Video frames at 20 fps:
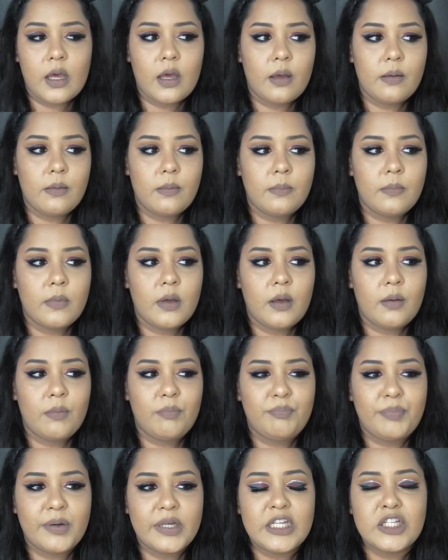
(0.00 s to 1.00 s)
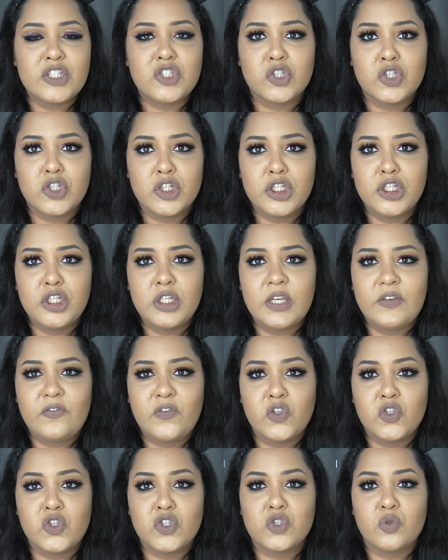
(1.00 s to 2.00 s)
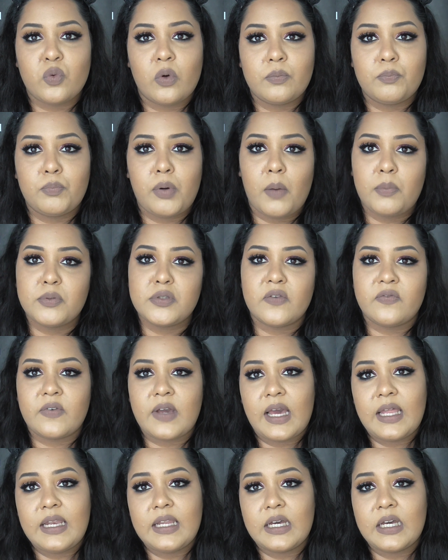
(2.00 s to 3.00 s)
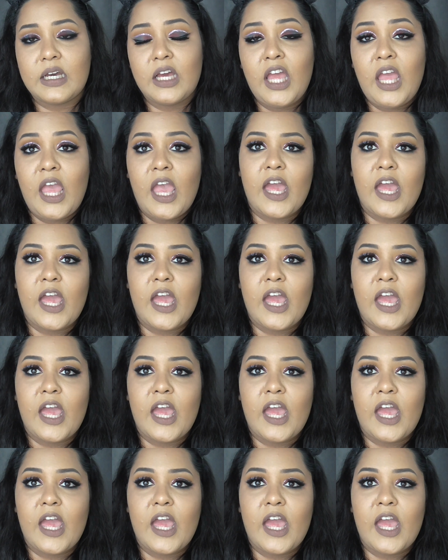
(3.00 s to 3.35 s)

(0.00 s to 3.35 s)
but it's good if you just want pops of color